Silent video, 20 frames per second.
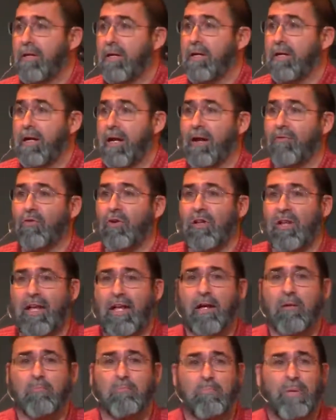
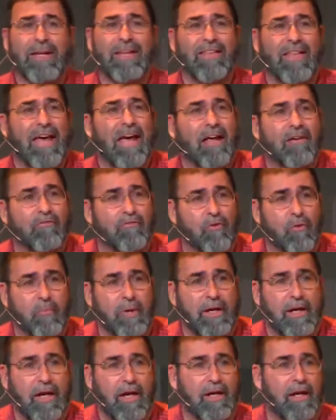let Him be that for
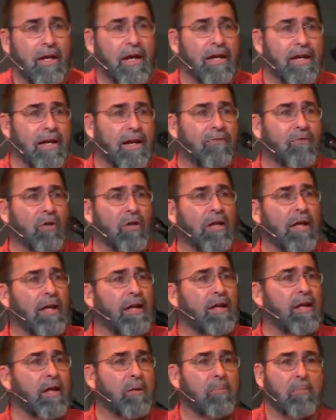me. I had never
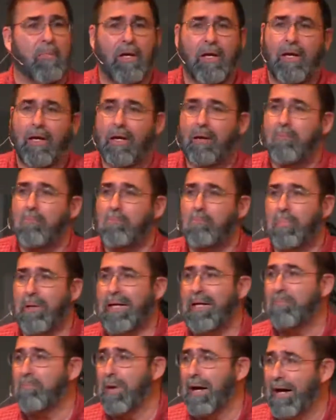let Him
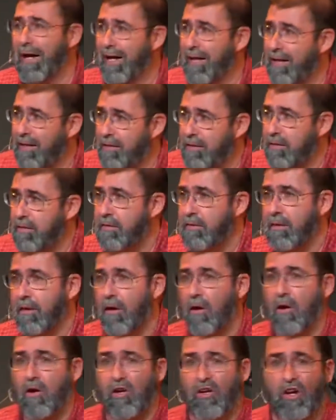be my
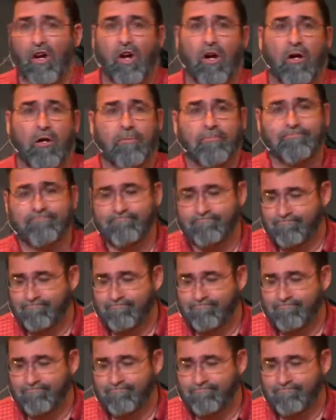all in all.